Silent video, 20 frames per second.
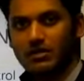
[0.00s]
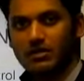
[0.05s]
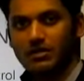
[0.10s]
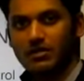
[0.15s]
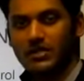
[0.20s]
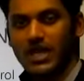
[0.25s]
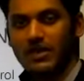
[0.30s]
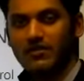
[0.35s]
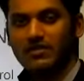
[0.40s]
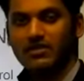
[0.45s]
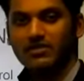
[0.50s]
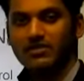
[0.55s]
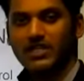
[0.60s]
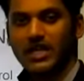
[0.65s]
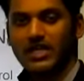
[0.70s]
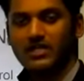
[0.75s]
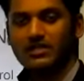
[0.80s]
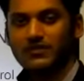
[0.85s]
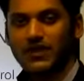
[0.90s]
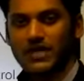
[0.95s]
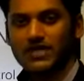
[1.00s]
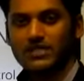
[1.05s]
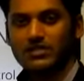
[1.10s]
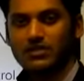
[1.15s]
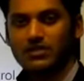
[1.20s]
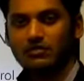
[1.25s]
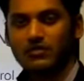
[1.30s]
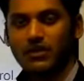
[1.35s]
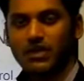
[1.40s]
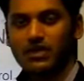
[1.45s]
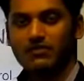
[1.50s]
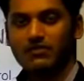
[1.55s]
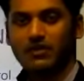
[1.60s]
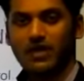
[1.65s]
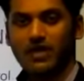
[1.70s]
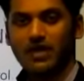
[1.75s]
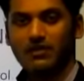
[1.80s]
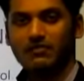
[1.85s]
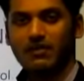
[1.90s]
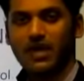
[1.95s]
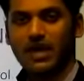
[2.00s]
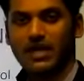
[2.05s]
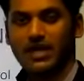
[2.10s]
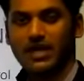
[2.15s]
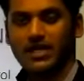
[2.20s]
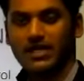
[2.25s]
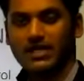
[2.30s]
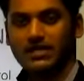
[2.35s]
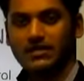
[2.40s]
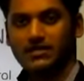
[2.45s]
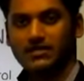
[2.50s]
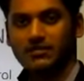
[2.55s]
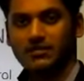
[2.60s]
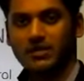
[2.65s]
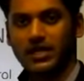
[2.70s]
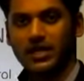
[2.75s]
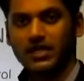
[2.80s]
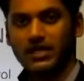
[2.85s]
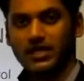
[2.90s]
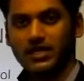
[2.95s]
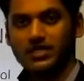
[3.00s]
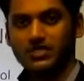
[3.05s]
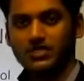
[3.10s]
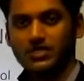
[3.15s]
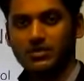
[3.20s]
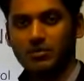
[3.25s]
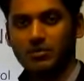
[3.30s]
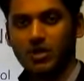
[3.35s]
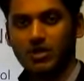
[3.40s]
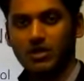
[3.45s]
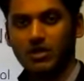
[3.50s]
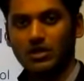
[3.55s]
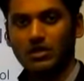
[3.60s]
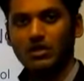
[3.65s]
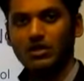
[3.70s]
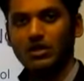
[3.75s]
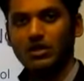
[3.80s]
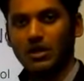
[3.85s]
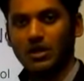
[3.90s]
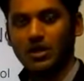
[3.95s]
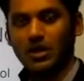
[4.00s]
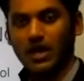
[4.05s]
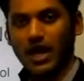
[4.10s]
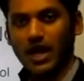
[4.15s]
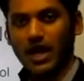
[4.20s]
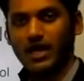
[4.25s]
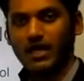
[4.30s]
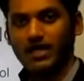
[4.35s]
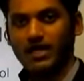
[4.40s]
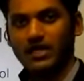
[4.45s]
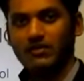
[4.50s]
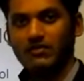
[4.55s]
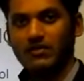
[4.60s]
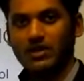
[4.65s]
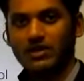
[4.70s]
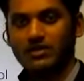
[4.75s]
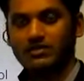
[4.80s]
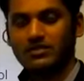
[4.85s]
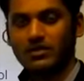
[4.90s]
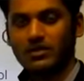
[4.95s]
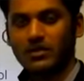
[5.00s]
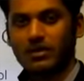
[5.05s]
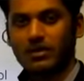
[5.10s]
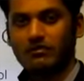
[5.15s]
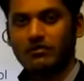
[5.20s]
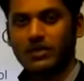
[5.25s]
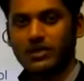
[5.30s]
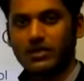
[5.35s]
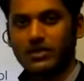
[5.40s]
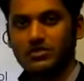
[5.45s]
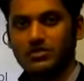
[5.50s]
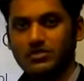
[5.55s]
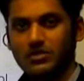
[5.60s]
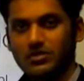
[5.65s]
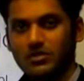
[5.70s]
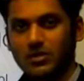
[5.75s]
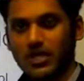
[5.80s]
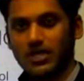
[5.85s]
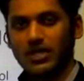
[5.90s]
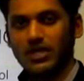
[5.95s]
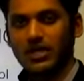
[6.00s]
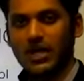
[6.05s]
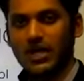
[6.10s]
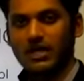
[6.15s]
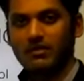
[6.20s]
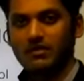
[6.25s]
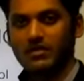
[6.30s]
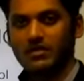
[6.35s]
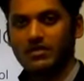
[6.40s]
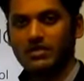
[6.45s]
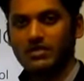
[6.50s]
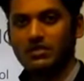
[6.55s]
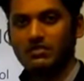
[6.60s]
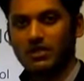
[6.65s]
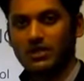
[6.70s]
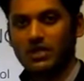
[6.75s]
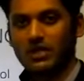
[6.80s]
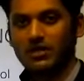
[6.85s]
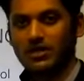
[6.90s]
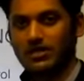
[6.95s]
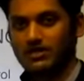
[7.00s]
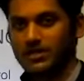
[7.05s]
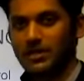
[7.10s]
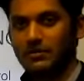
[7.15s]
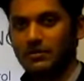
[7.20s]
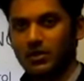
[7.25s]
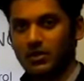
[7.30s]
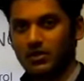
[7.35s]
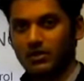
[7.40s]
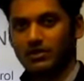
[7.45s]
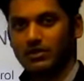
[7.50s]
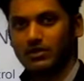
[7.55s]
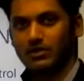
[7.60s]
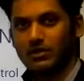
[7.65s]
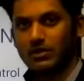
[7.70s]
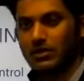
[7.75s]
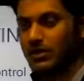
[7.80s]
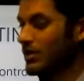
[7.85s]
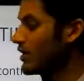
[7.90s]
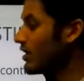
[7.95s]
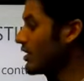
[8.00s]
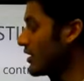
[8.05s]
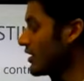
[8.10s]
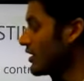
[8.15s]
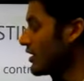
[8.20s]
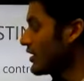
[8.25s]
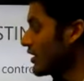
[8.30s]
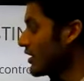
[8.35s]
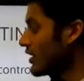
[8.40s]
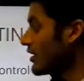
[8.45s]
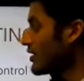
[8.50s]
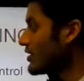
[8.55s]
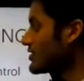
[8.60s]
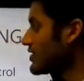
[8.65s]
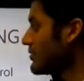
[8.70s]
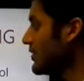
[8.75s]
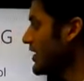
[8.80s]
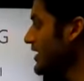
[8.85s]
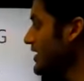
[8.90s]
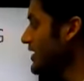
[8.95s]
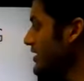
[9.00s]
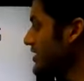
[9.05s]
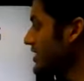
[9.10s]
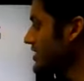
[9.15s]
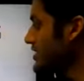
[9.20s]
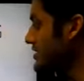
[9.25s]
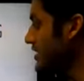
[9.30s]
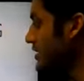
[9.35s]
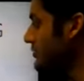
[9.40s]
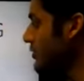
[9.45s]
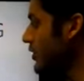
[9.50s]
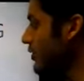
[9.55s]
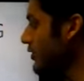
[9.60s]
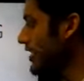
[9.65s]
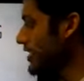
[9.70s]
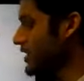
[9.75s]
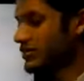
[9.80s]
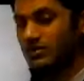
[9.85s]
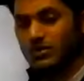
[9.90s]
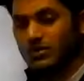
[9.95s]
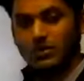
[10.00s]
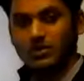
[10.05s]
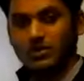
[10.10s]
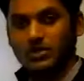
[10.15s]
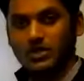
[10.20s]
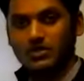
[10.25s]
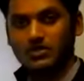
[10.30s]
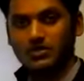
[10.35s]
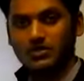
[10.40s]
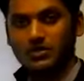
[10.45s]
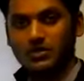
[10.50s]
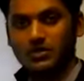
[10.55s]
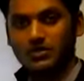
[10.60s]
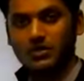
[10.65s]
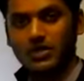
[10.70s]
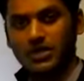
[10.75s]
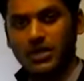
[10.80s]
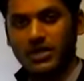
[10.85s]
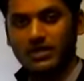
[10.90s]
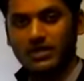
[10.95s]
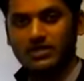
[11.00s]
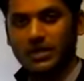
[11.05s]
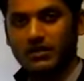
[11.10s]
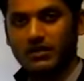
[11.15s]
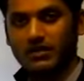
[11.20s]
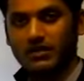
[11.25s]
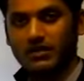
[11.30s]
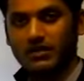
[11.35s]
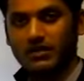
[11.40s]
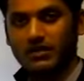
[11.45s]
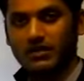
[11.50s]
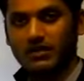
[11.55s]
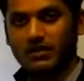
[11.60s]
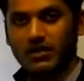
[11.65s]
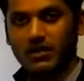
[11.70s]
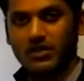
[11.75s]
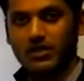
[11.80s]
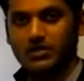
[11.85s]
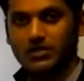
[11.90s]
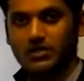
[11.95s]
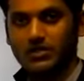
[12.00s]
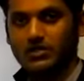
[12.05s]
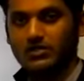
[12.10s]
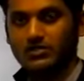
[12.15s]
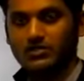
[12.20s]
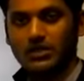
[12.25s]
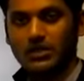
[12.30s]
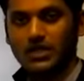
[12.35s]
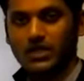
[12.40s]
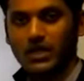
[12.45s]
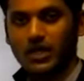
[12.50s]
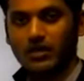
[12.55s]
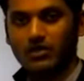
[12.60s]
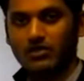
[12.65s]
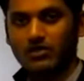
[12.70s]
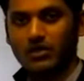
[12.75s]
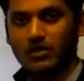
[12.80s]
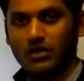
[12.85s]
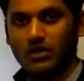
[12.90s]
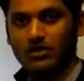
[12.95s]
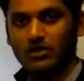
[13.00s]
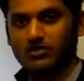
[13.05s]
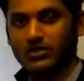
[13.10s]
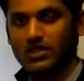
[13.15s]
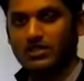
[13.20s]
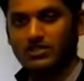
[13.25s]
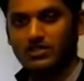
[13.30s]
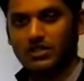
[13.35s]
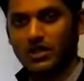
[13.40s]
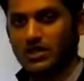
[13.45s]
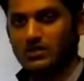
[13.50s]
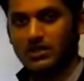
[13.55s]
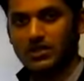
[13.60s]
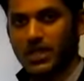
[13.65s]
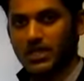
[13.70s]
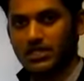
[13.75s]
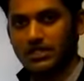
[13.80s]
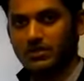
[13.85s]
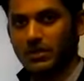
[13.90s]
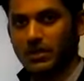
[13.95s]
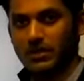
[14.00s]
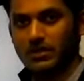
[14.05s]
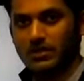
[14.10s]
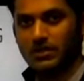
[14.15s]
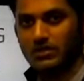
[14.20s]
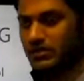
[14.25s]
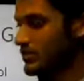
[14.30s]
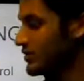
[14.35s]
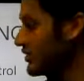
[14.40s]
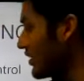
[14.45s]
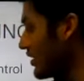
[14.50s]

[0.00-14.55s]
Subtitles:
gave us the satisfaction of verifying and validating the simulated engine model and giving us the confidence to run a live engine with our design model. Simulated testing provided solutions to detect several issues with the controller, sensors, and actuators.